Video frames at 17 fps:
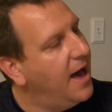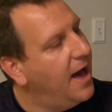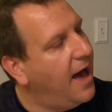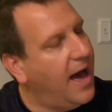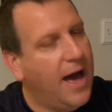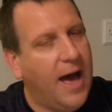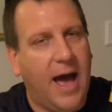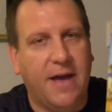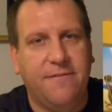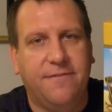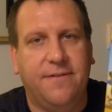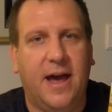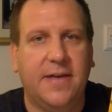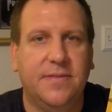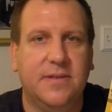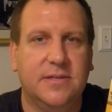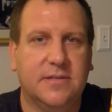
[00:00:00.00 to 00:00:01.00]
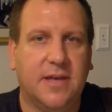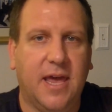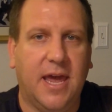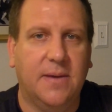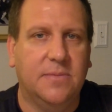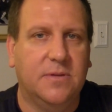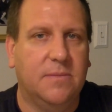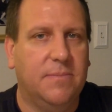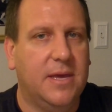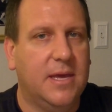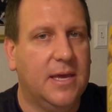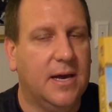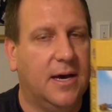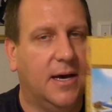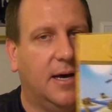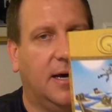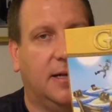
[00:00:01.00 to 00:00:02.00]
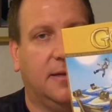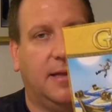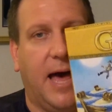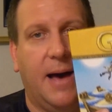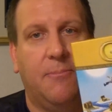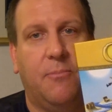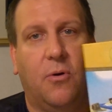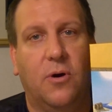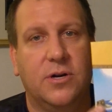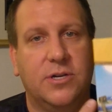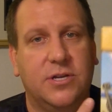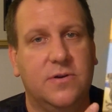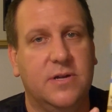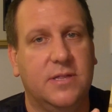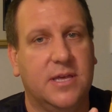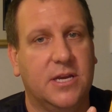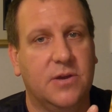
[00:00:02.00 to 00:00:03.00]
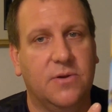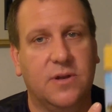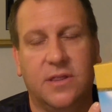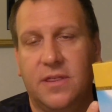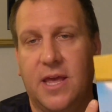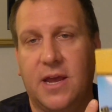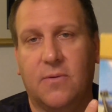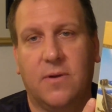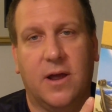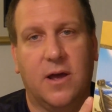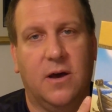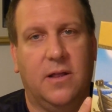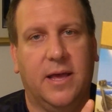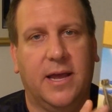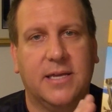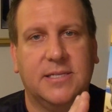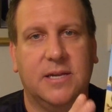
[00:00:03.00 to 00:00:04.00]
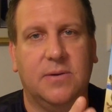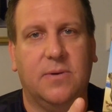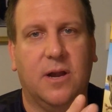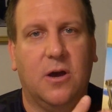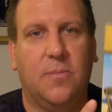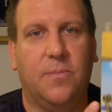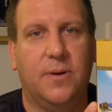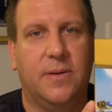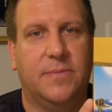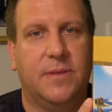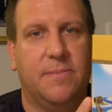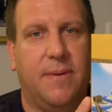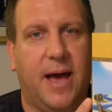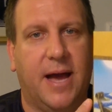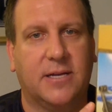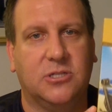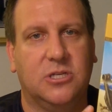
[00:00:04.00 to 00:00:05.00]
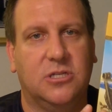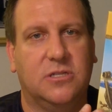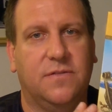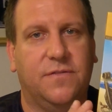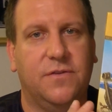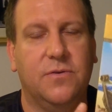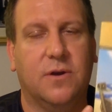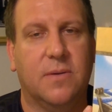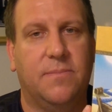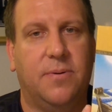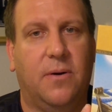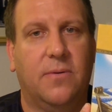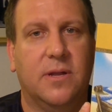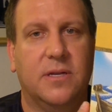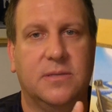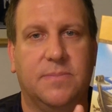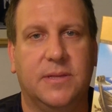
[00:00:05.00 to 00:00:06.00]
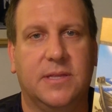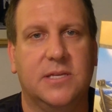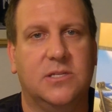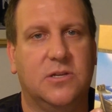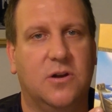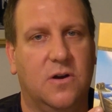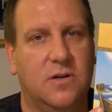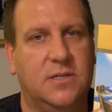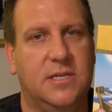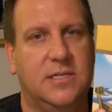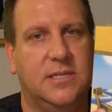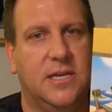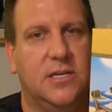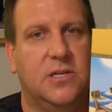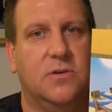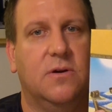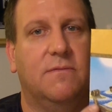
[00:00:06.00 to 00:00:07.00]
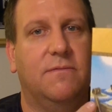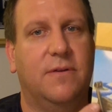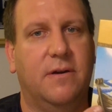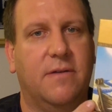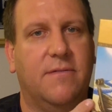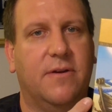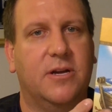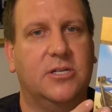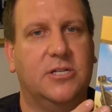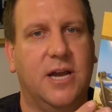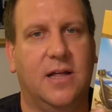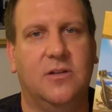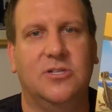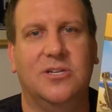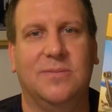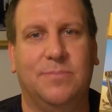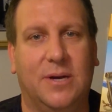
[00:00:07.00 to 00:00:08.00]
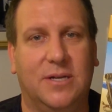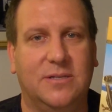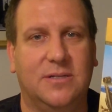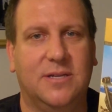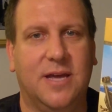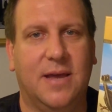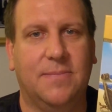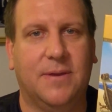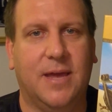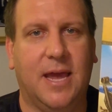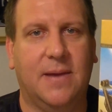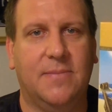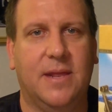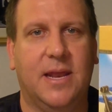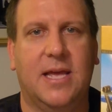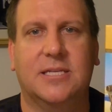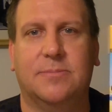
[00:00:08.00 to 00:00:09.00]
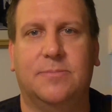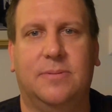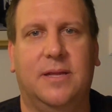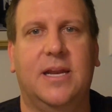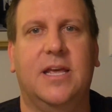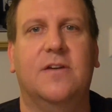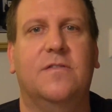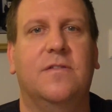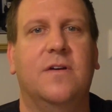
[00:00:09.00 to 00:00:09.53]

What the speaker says: I find this game to be a lot more to it than you would think. Like I said, when I open up the box, just a few components, but this turns this into a very, very challenging puzzle type game that has plenty